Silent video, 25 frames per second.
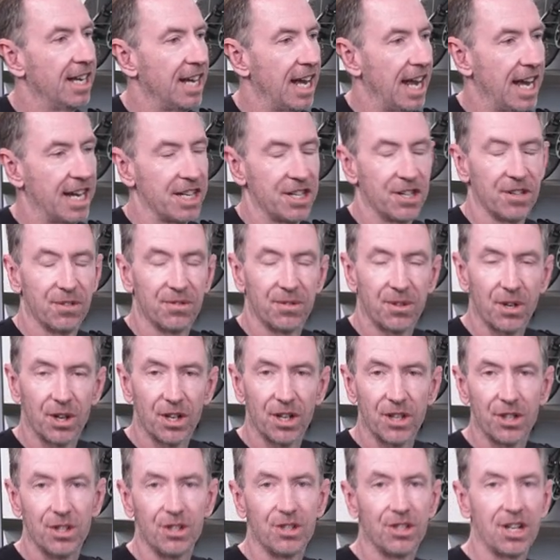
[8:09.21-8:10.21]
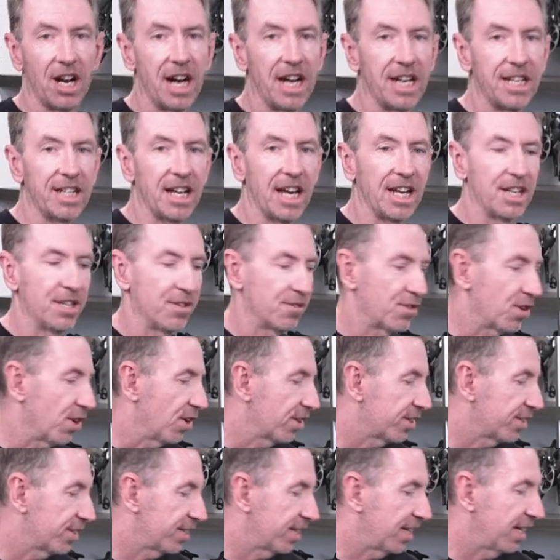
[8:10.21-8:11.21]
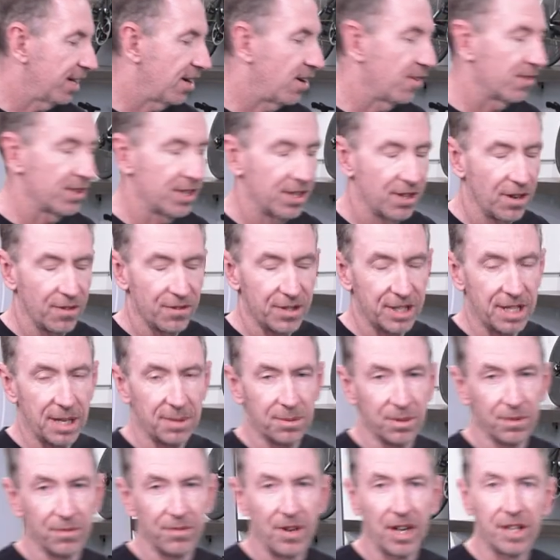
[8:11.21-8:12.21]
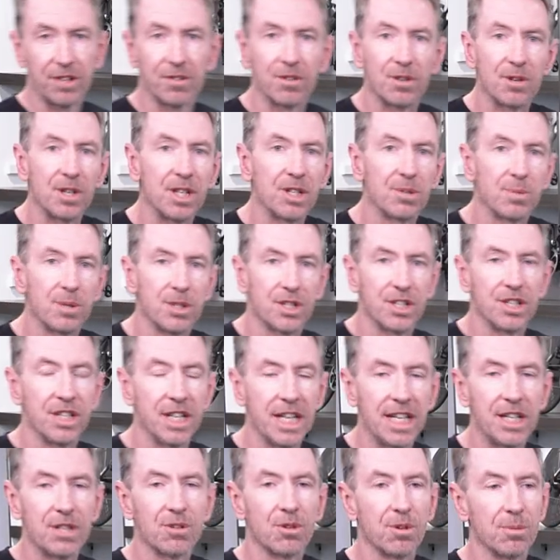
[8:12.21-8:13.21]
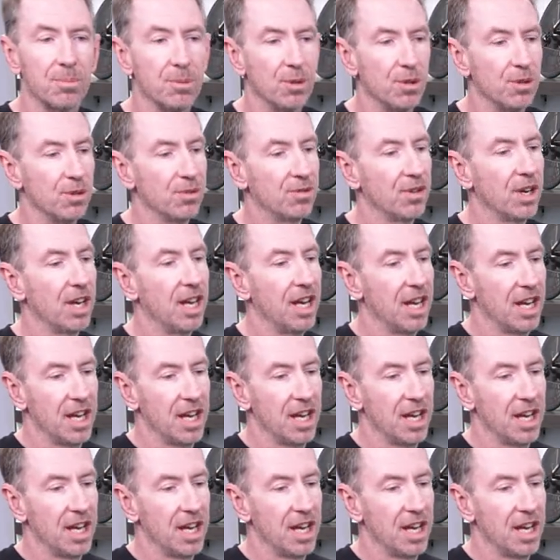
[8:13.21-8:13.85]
and you've got a new chain and you've got, obviously comes with factory grease, which you need to remove,